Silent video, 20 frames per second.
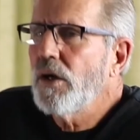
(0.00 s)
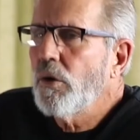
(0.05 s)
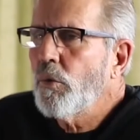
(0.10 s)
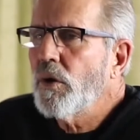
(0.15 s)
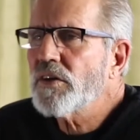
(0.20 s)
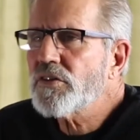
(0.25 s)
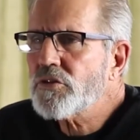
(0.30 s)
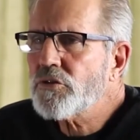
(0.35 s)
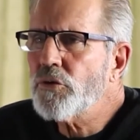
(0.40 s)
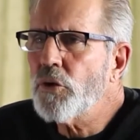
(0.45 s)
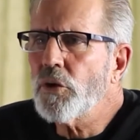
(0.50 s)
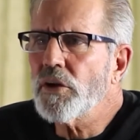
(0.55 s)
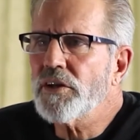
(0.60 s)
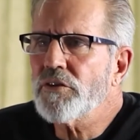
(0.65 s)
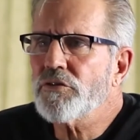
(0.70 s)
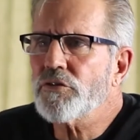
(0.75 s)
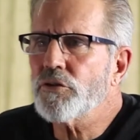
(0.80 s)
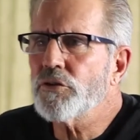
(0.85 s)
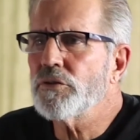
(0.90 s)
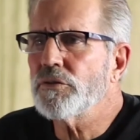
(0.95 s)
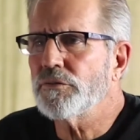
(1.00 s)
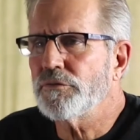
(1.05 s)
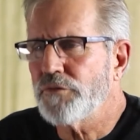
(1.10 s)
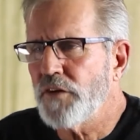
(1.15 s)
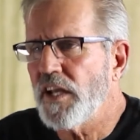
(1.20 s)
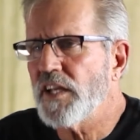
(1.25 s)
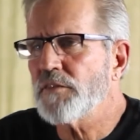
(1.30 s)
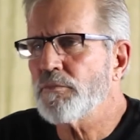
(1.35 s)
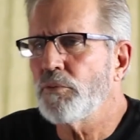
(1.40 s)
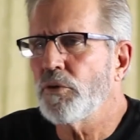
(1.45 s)
While scrolling through
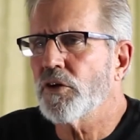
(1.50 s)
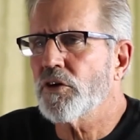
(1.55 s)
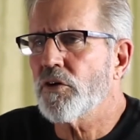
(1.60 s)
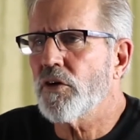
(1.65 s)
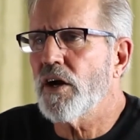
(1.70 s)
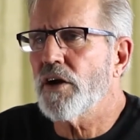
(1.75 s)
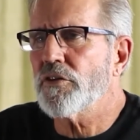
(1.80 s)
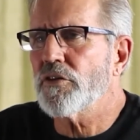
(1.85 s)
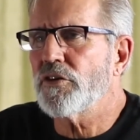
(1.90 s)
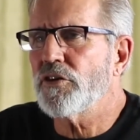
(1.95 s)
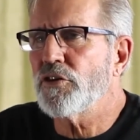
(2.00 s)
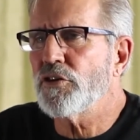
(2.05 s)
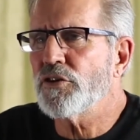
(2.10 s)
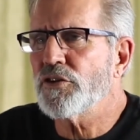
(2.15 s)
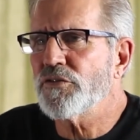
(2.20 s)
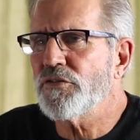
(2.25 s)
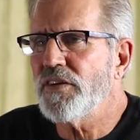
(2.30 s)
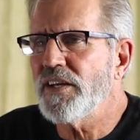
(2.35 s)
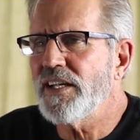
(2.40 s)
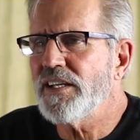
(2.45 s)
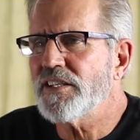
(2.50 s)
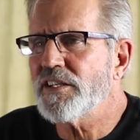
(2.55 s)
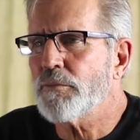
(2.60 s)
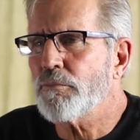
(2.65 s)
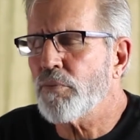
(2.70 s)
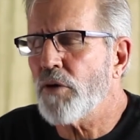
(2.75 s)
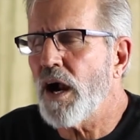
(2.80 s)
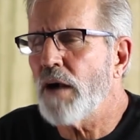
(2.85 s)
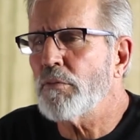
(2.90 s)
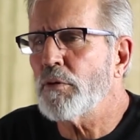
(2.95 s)
Facebook or other news feeds, you
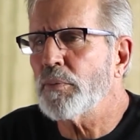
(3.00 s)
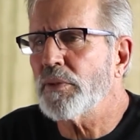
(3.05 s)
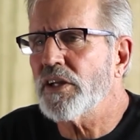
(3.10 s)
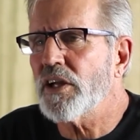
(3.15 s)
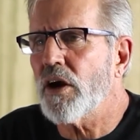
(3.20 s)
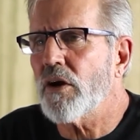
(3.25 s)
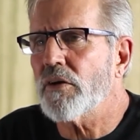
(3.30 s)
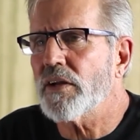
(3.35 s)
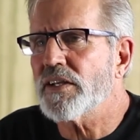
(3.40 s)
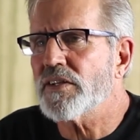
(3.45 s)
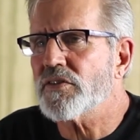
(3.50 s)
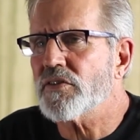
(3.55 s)
probably already